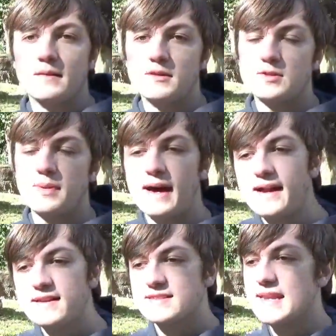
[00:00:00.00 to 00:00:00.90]
So
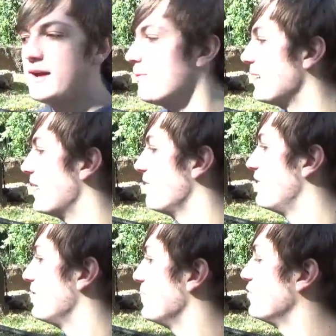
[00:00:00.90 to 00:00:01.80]
behind us now we have
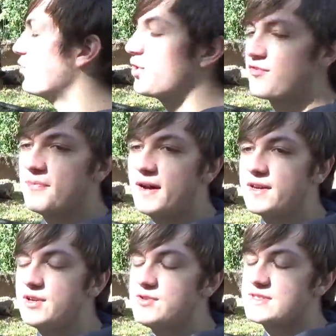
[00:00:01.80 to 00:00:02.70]
the dwarf
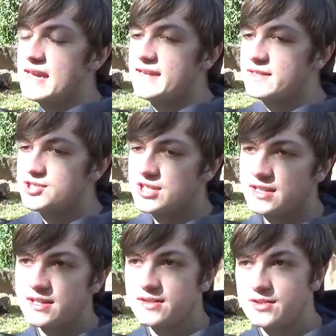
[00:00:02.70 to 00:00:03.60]
mongoose and the
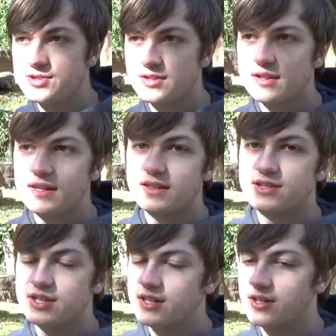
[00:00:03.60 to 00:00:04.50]
cheetah enclosure. The
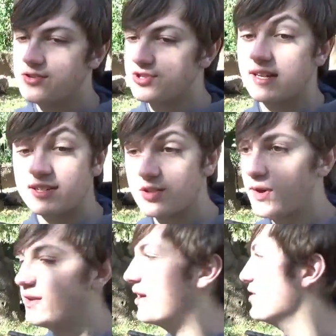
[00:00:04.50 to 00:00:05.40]
cheetah enclosure is actually
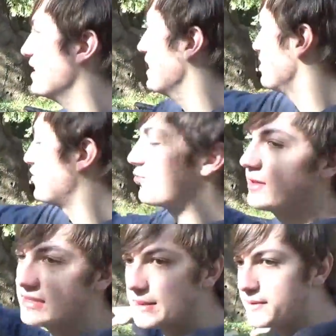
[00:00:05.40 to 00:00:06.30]
quite large. It has 3
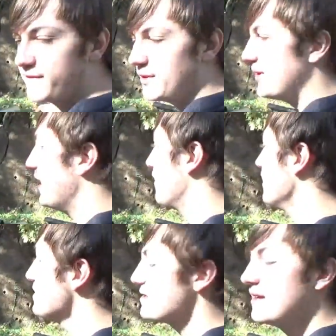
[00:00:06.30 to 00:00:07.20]
separate viewing
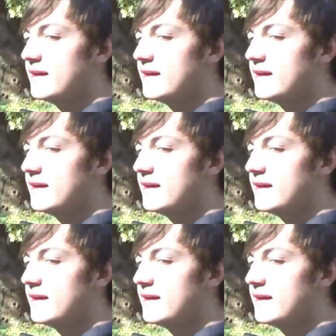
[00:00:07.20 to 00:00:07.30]
areas.